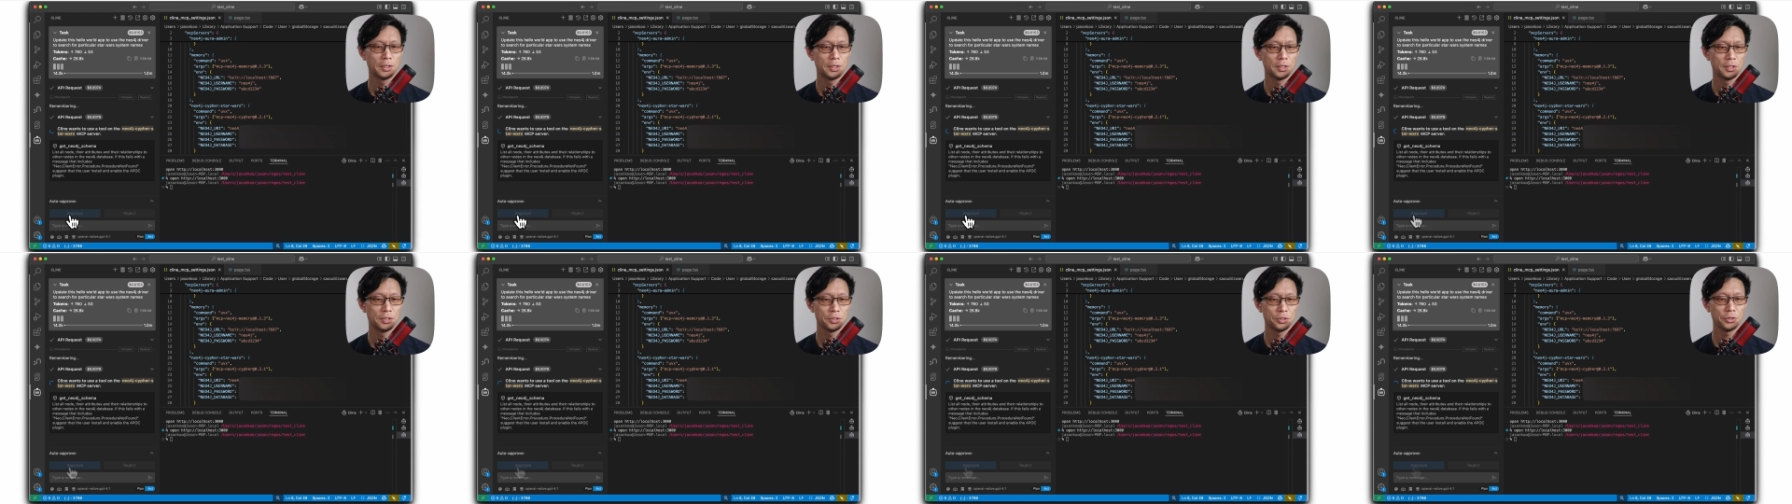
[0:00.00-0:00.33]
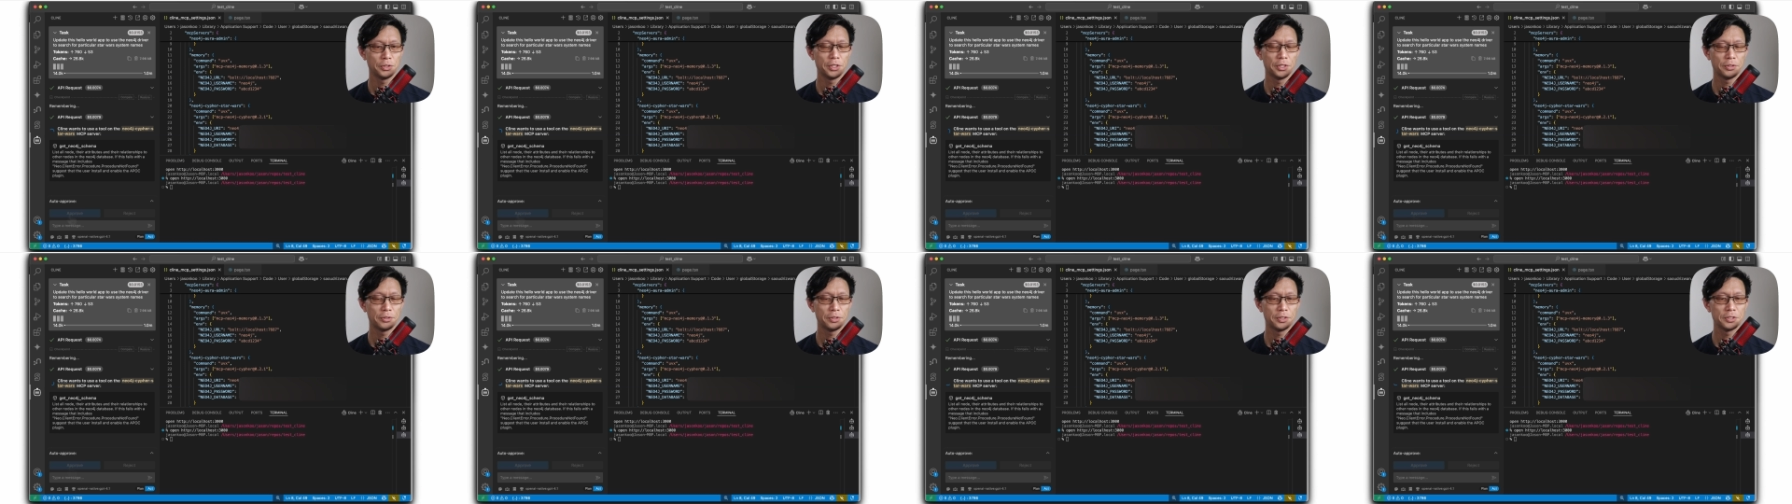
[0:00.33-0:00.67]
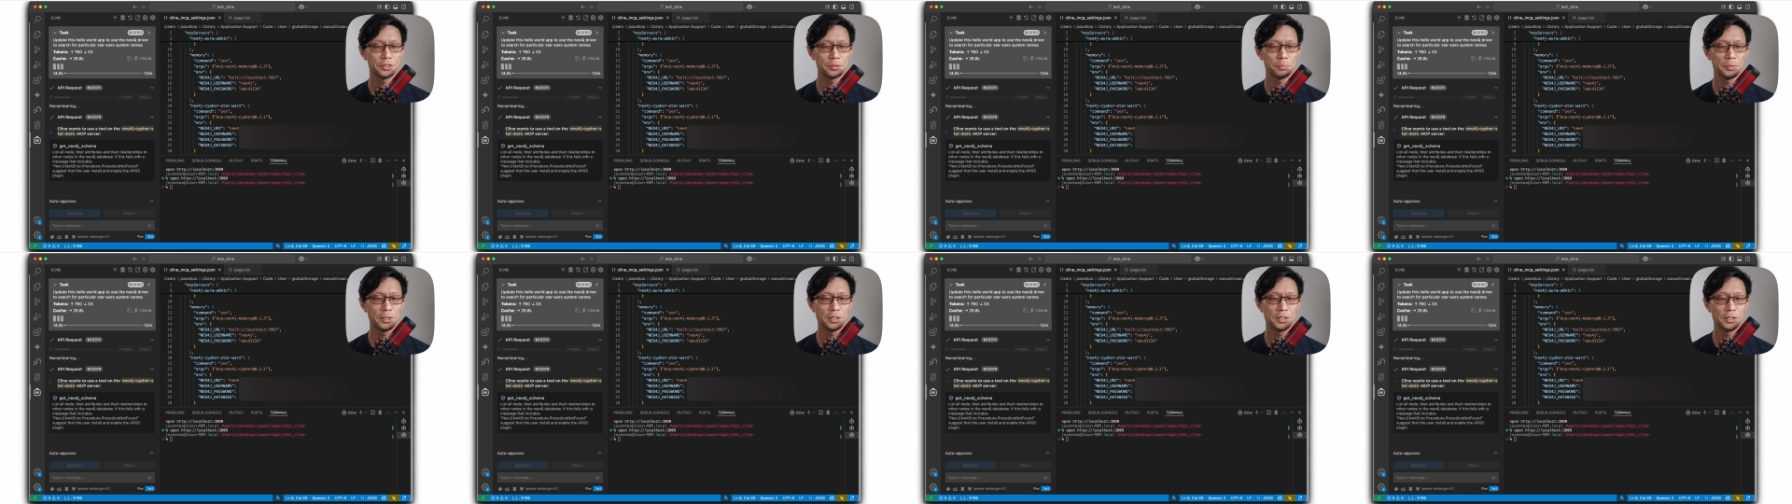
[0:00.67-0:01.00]
So here
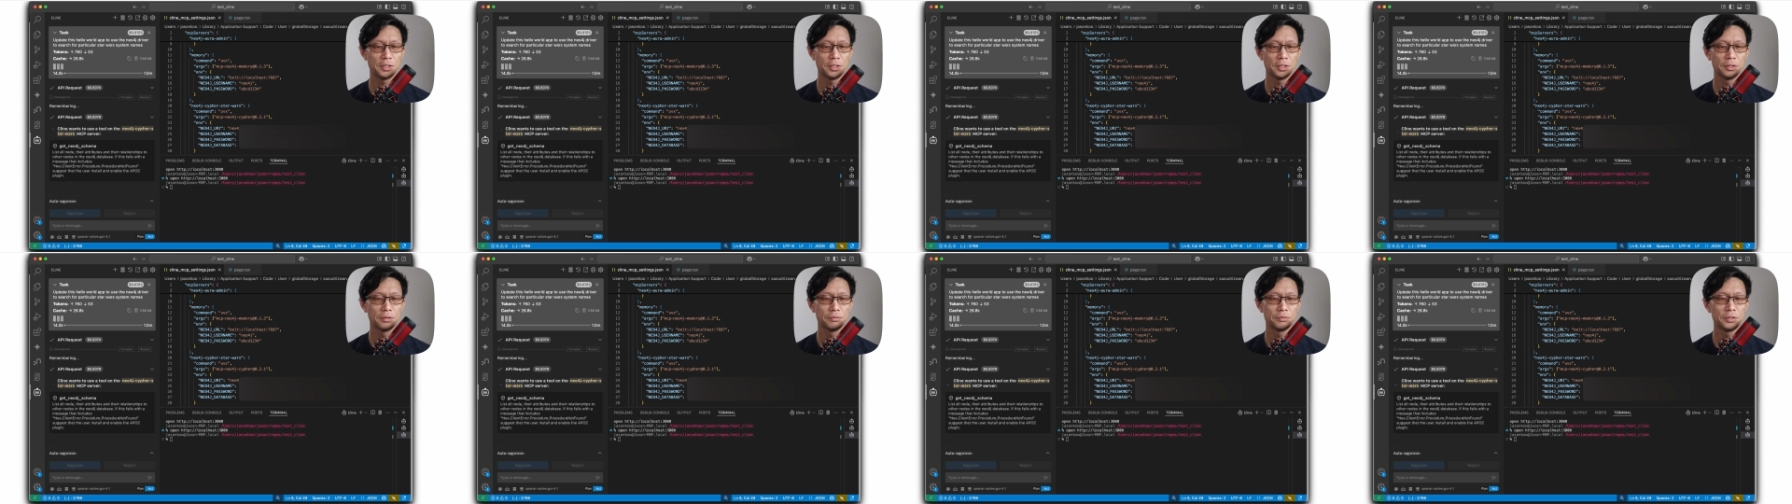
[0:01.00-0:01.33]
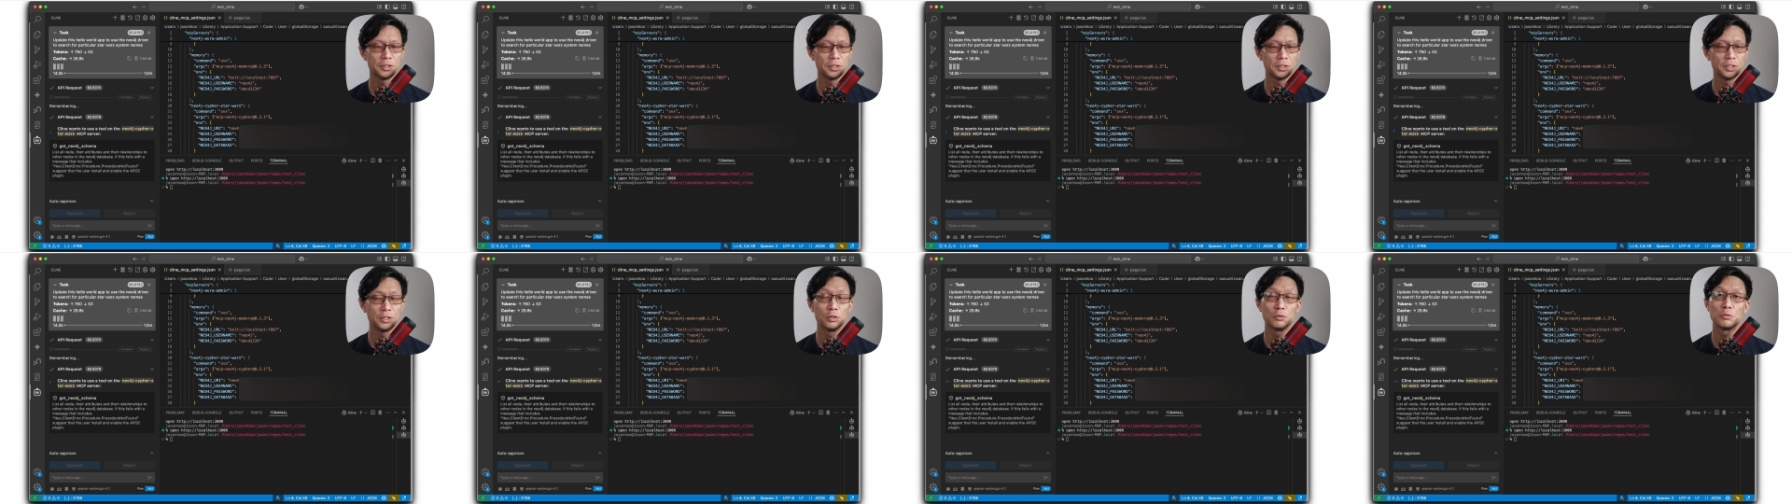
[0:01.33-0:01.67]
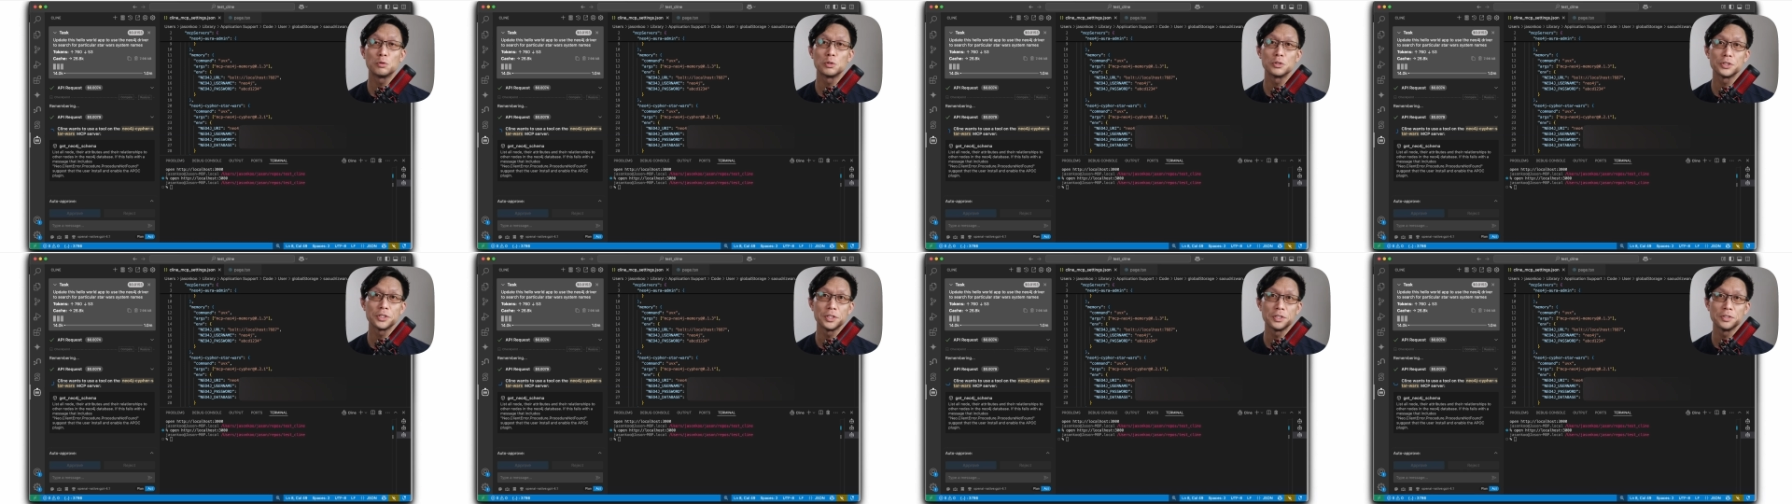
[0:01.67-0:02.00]
it's making of the
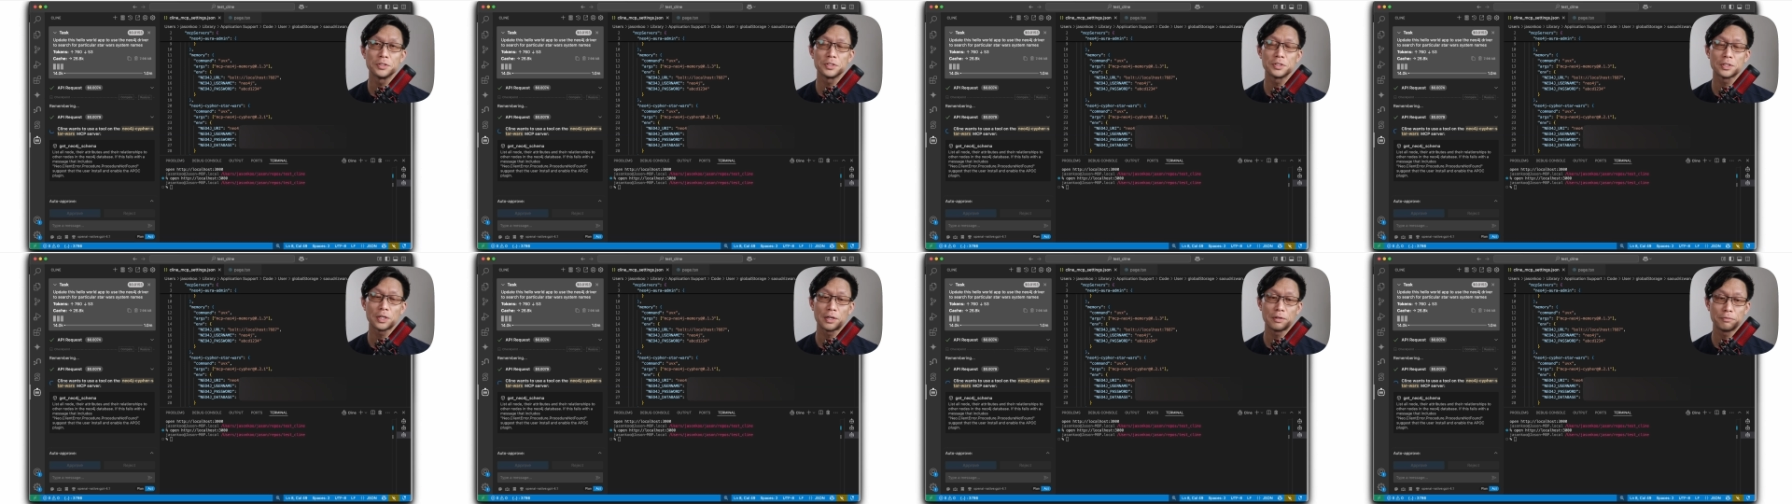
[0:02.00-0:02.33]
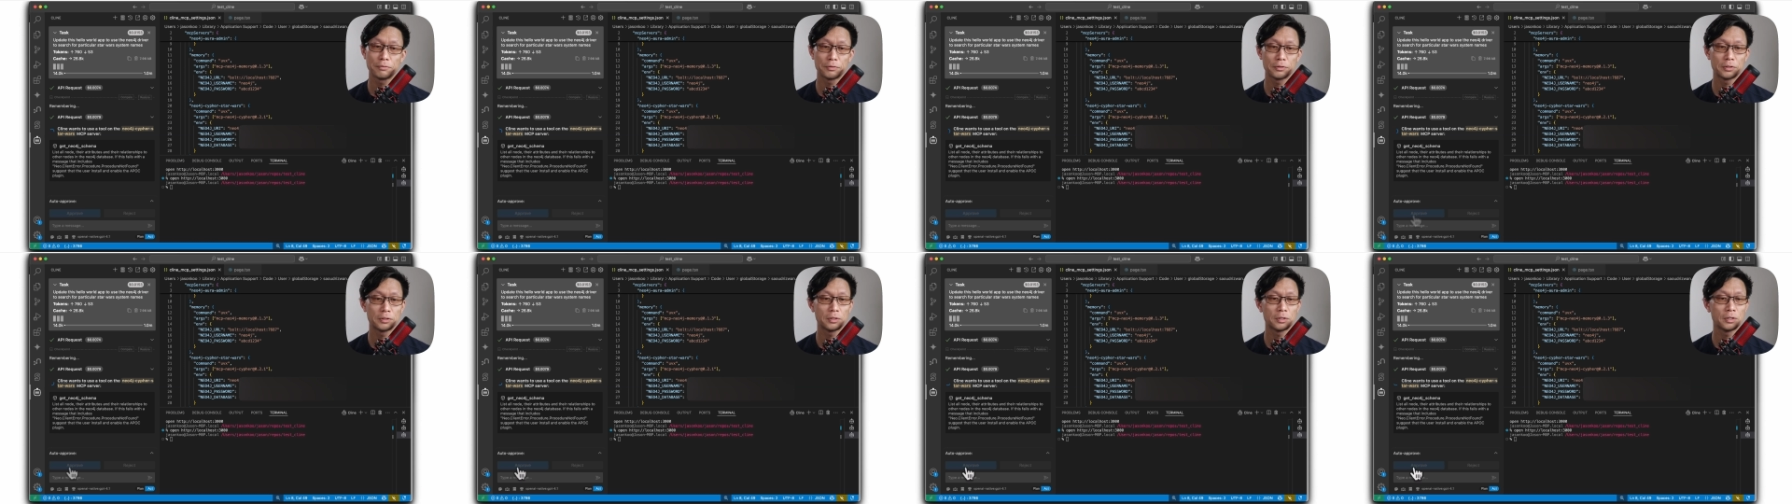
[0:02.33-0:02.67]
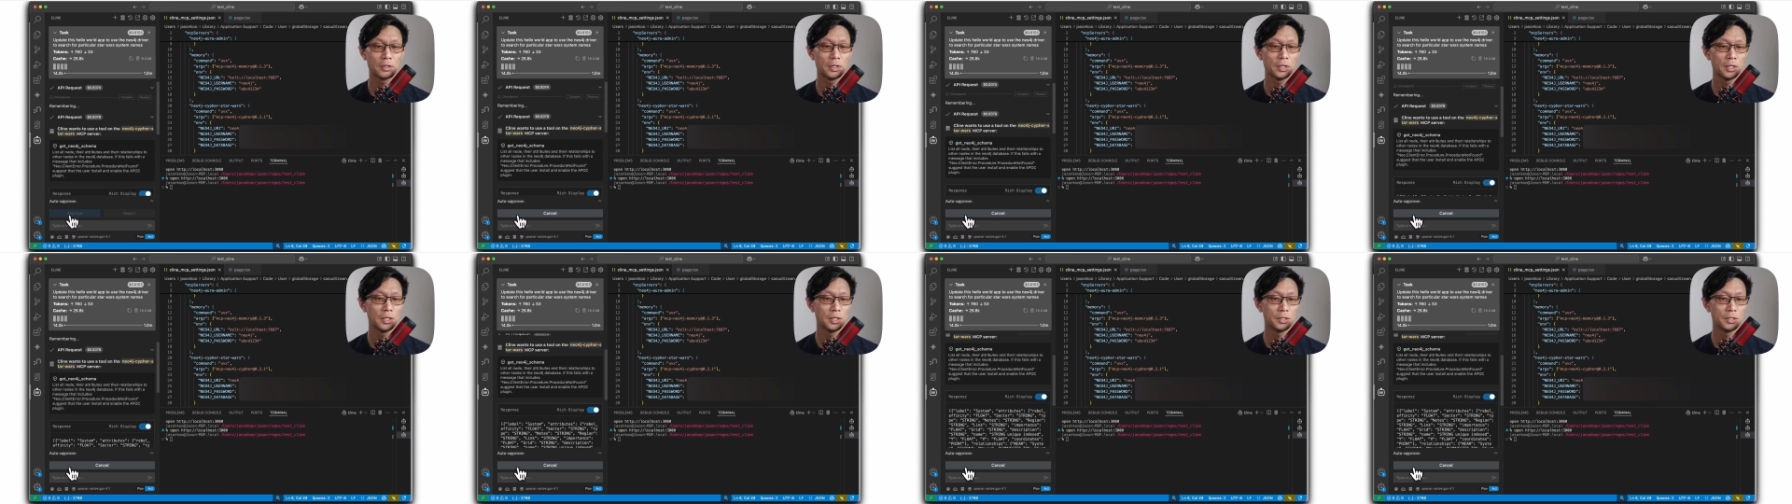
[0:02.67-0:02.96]
Neo4j Cypher